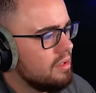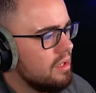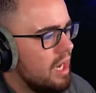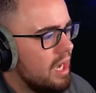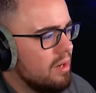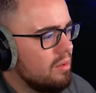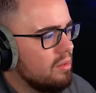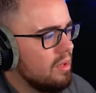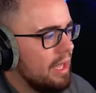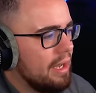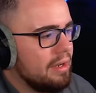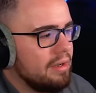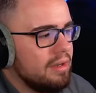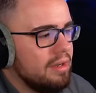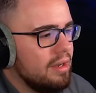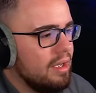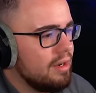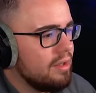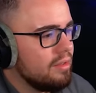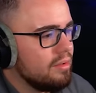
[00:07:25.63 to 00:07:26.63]
I don't like
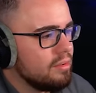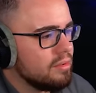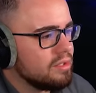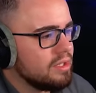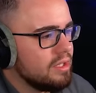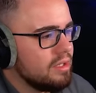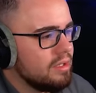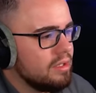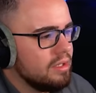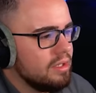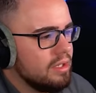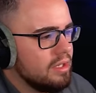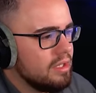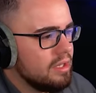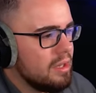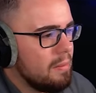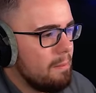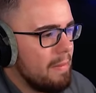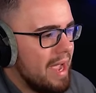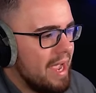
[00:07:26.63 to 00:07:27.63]
none of those. The
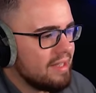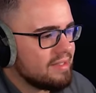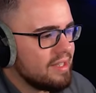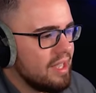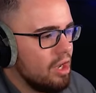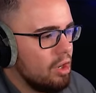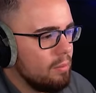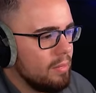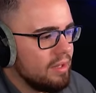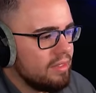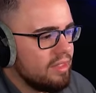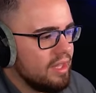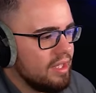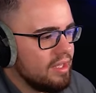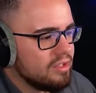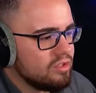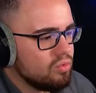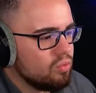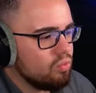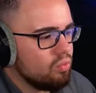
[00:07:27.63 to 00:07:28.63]
the mask helmet
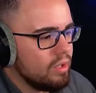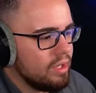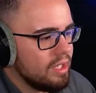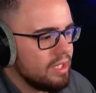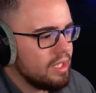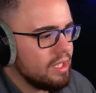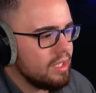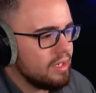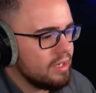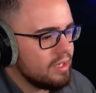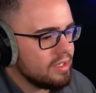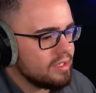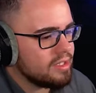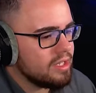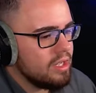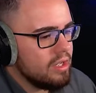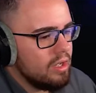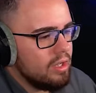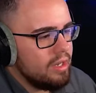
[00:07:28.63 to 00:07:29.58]
thing is really hideous.